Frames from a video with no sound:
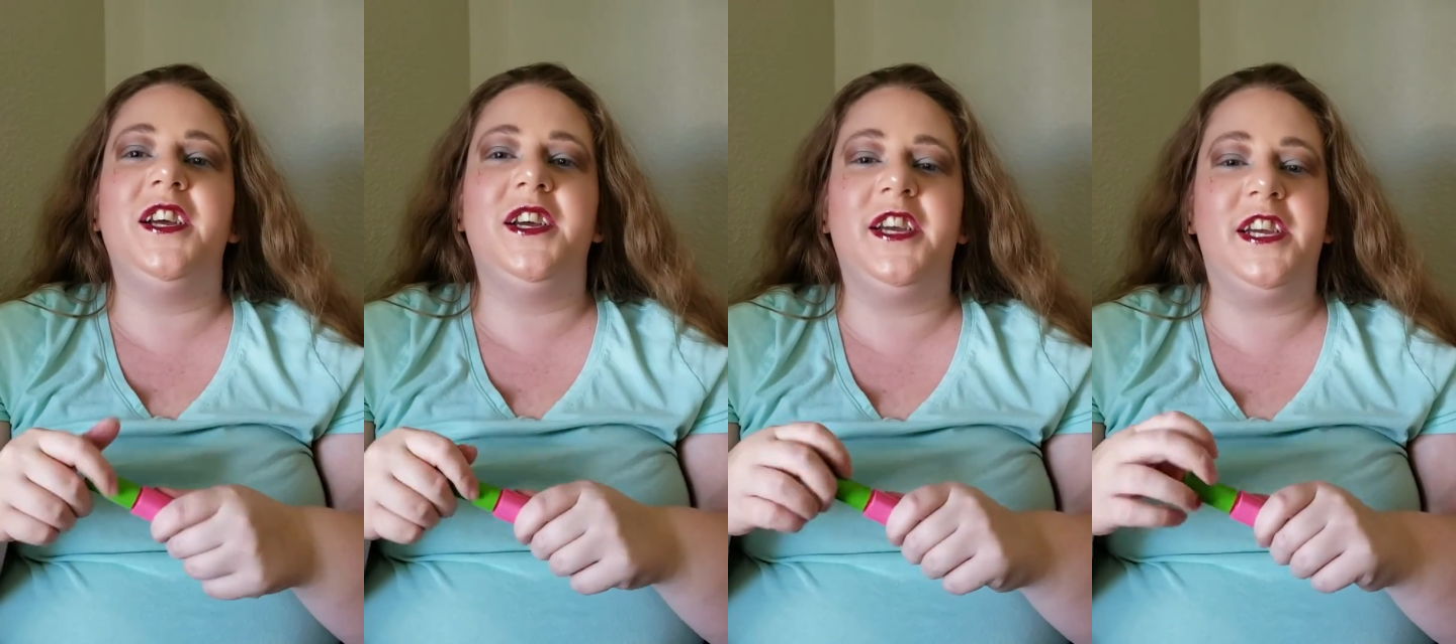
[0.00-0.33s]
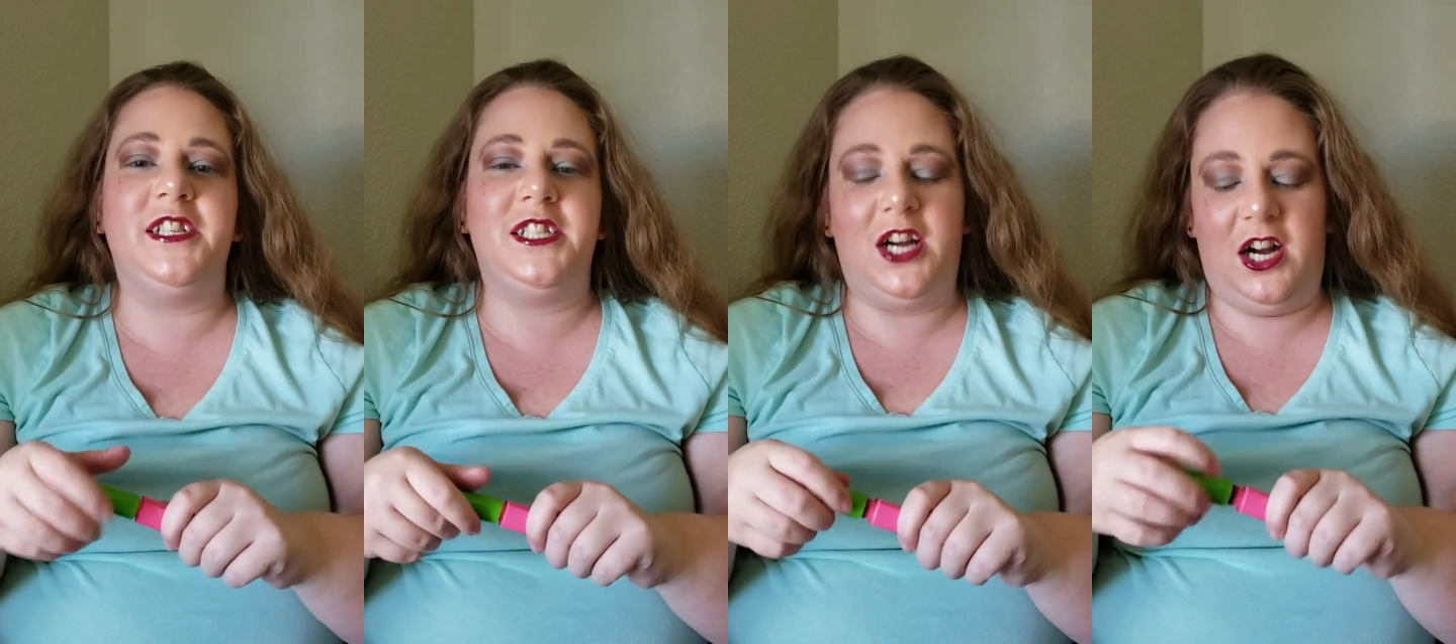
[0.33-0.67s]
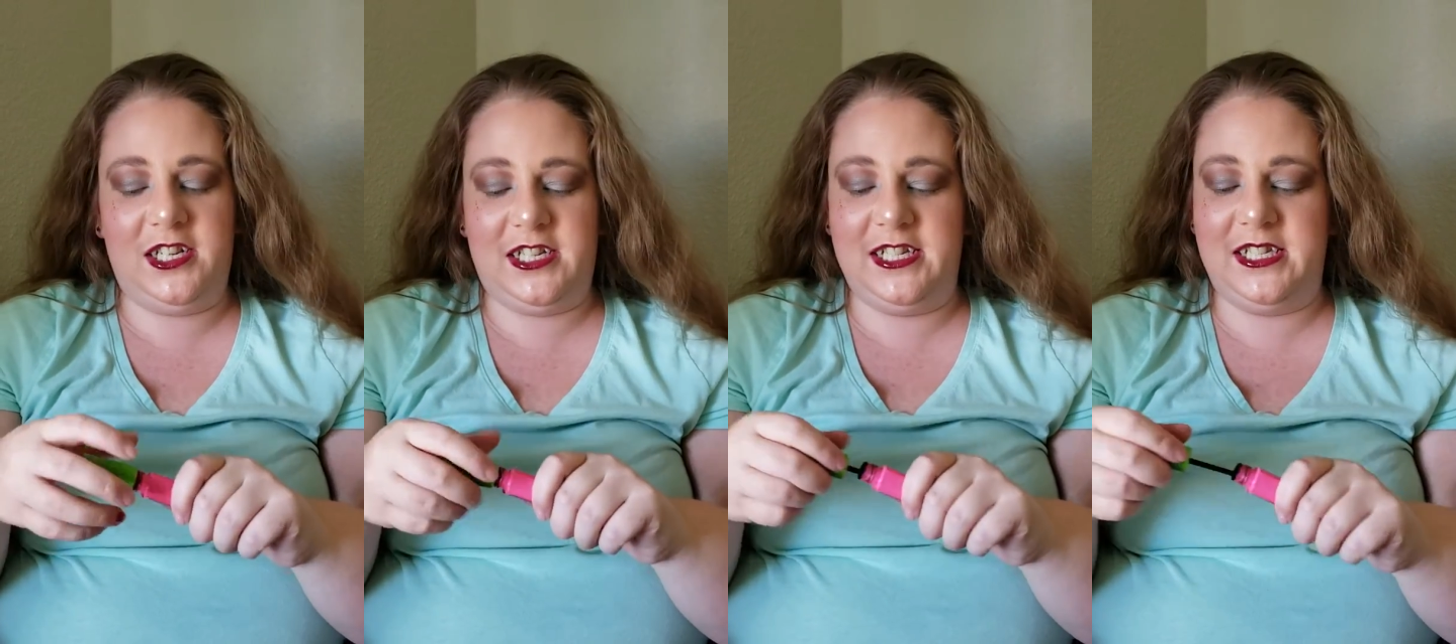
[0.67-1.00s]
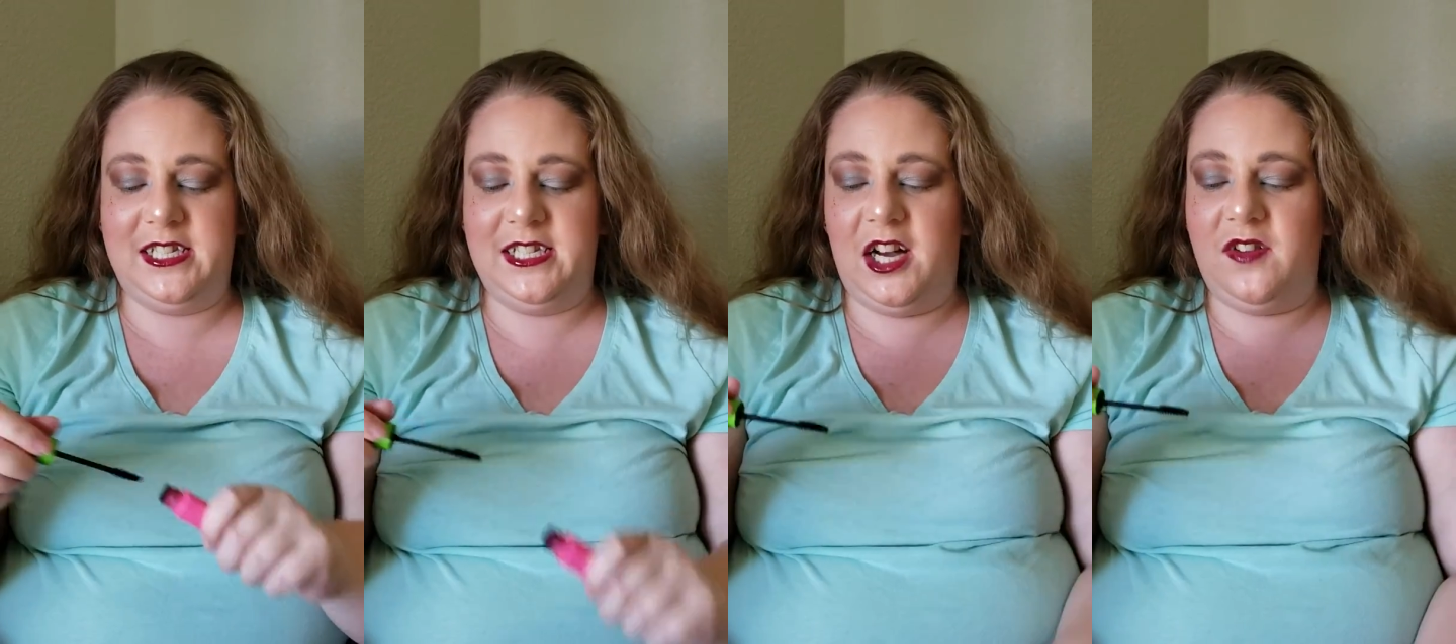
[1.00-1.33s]
it talked
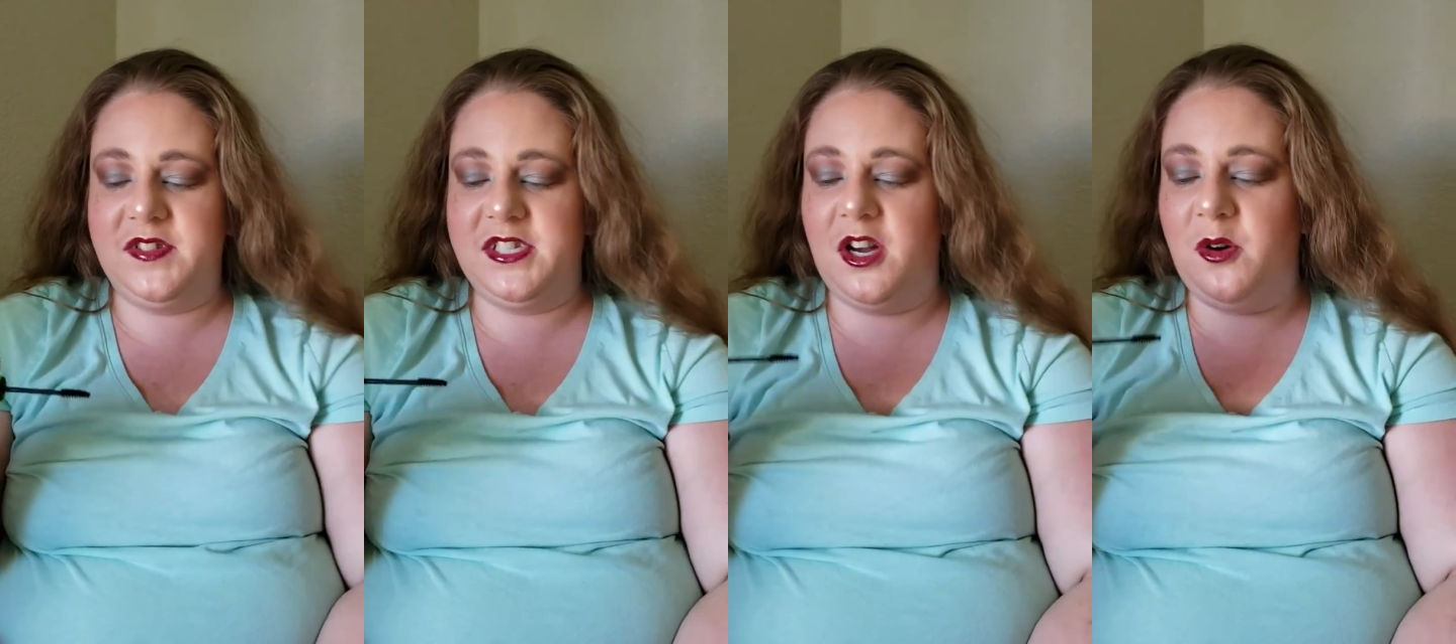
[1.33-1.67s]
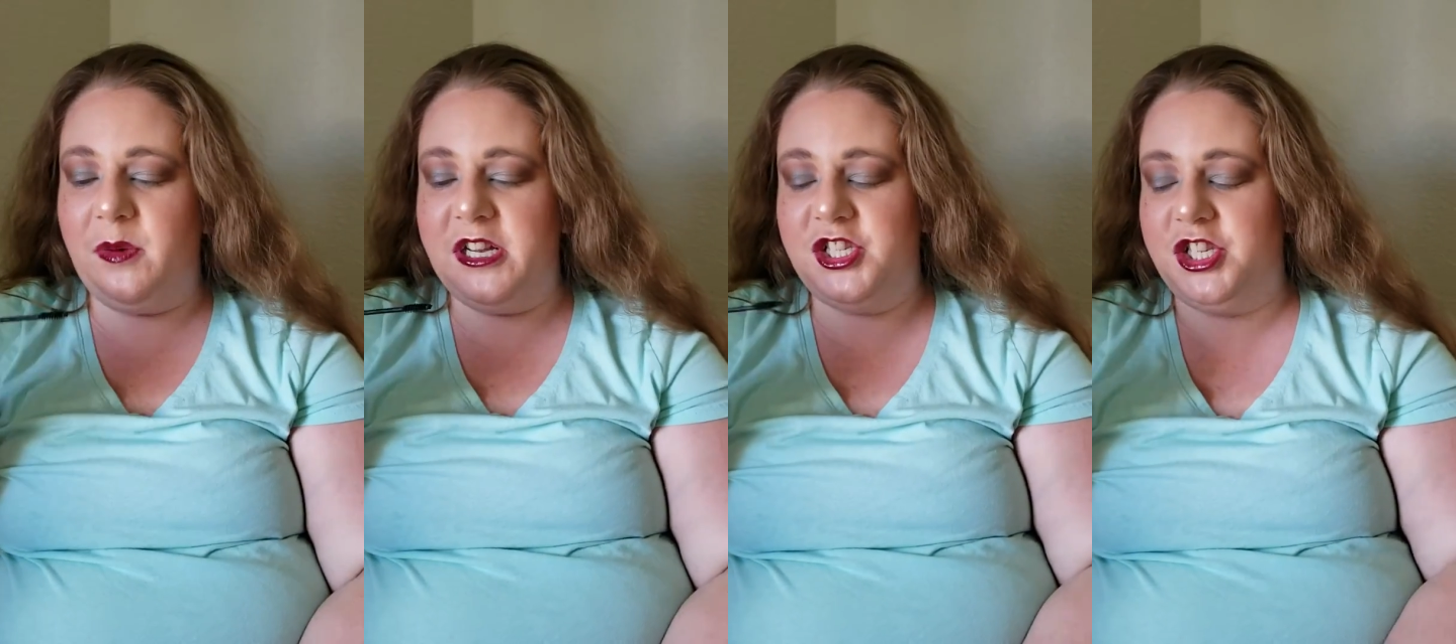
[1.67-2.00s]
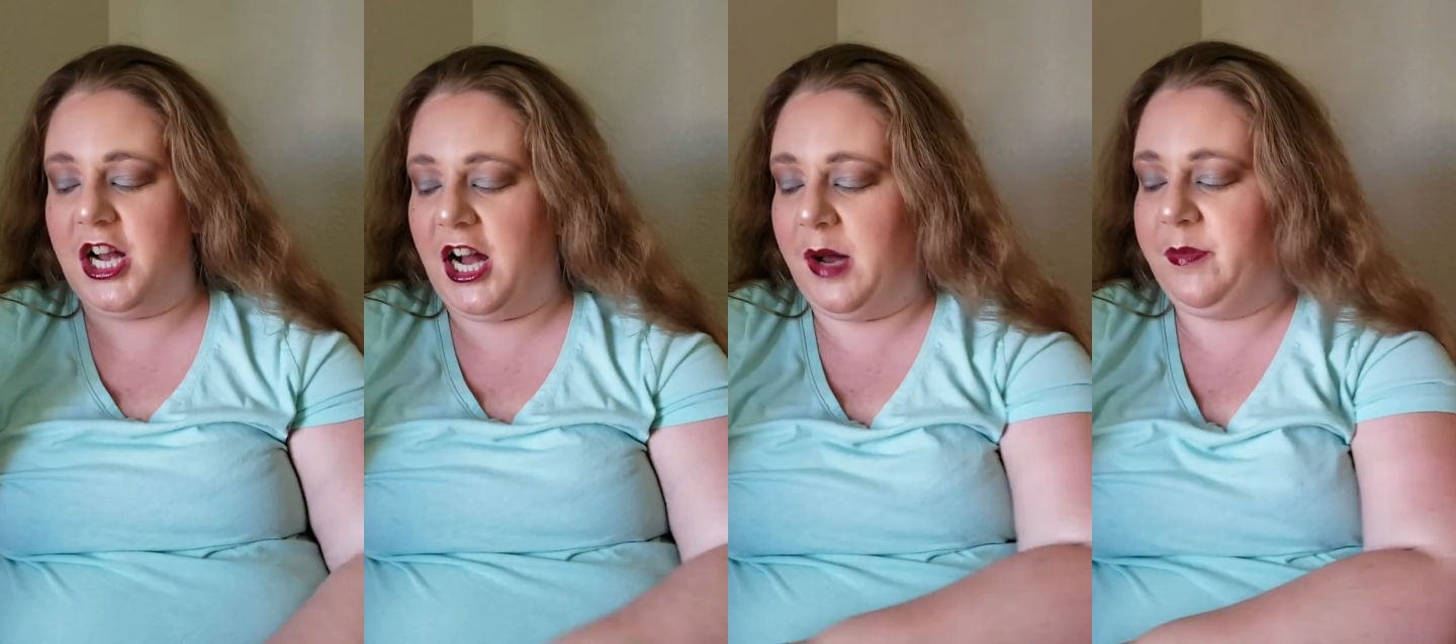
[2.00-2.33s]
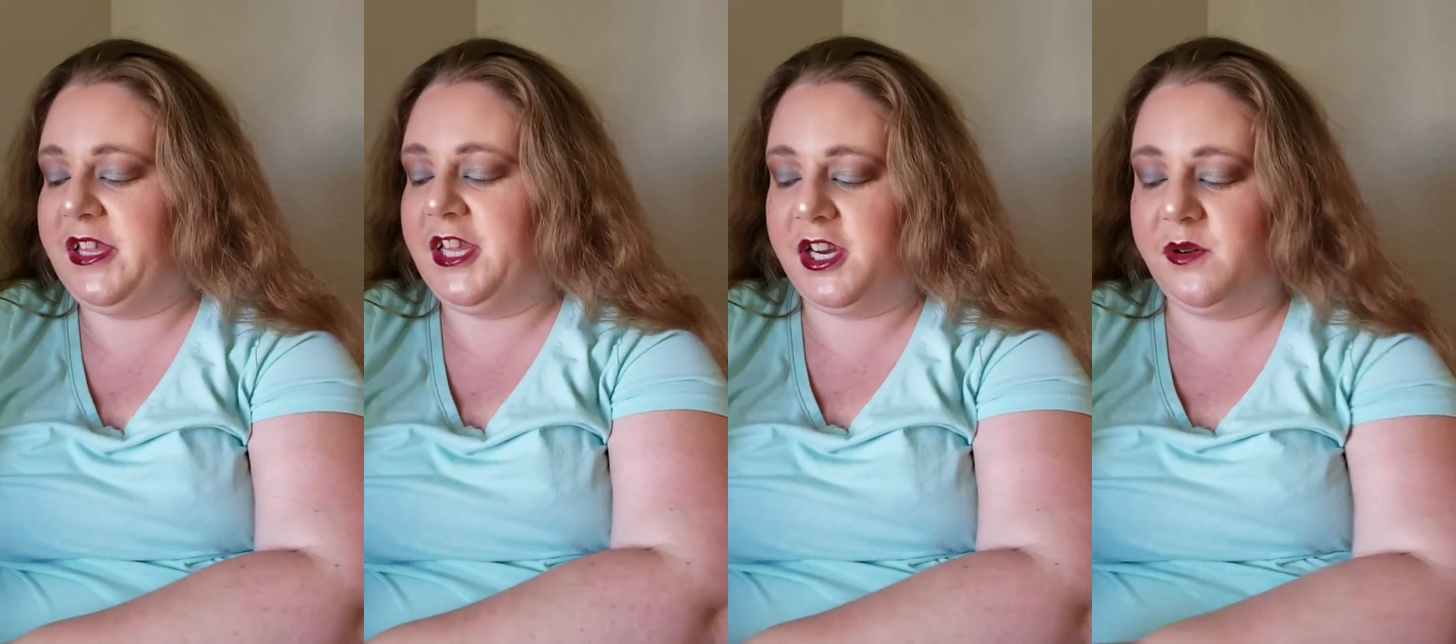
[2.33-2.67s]
itself so much up,
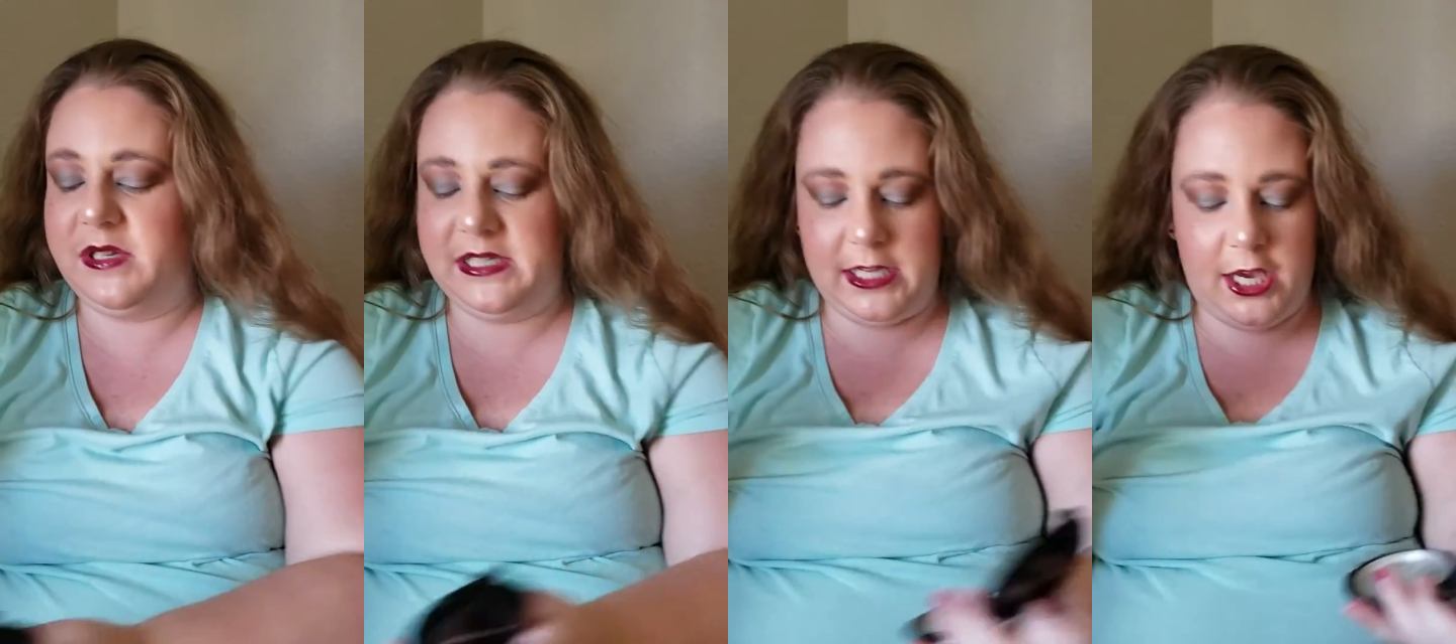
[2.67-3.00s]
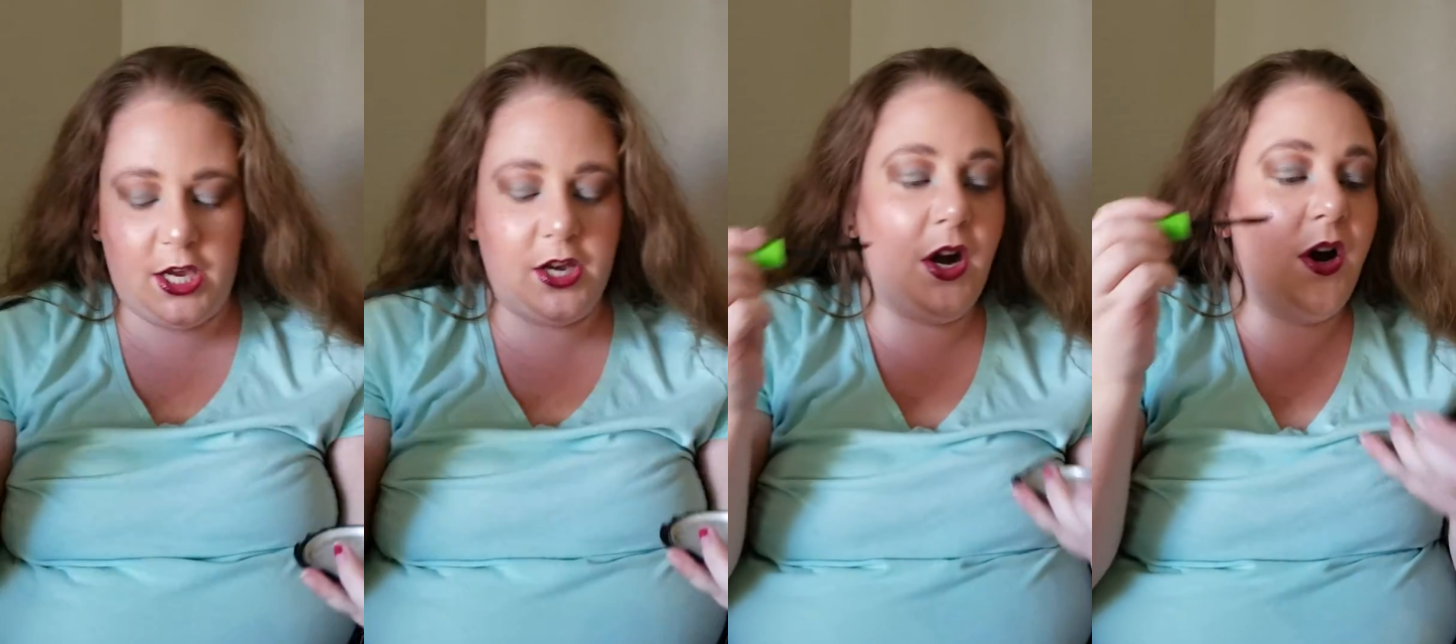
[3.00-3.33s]
and then it was like,